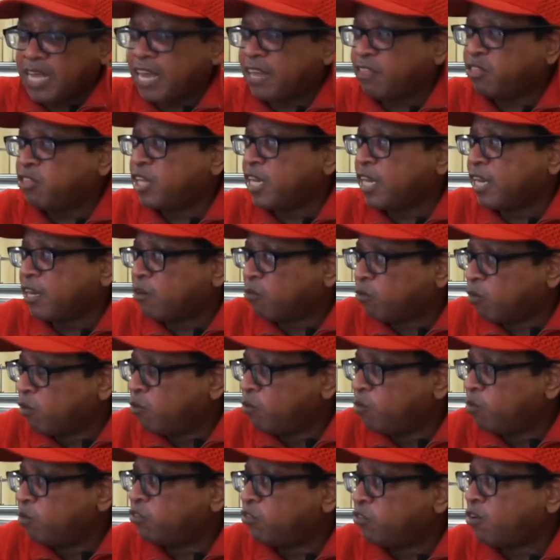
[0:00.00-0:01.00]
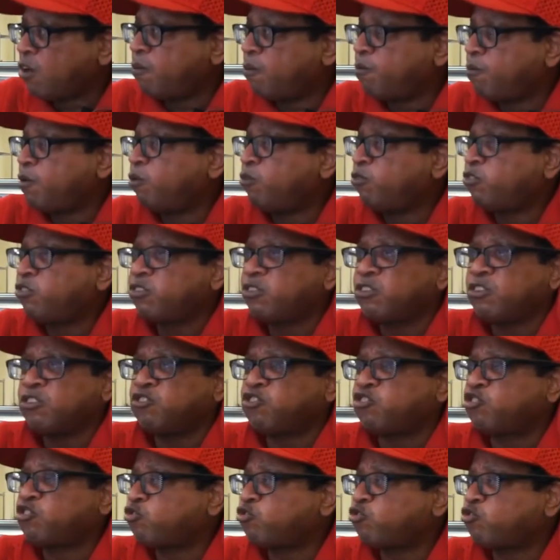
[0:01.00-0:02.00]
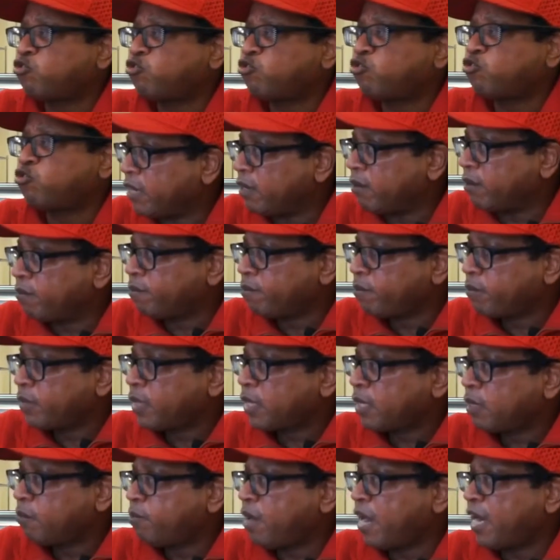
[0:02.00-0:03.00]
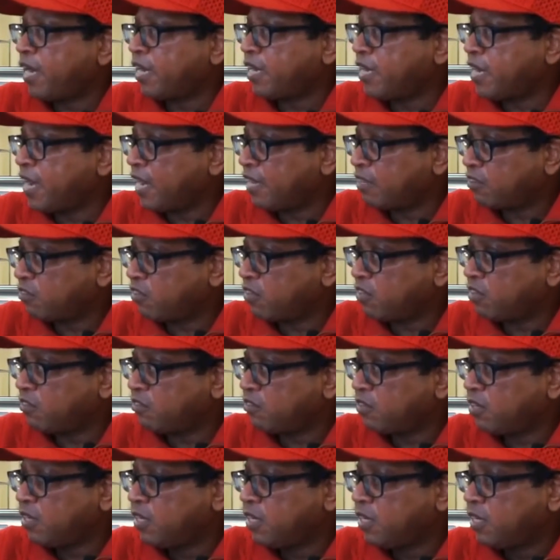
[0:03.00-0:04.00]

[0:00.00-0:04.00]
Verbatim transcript: ethnic group was almost destroyed by the Nazis.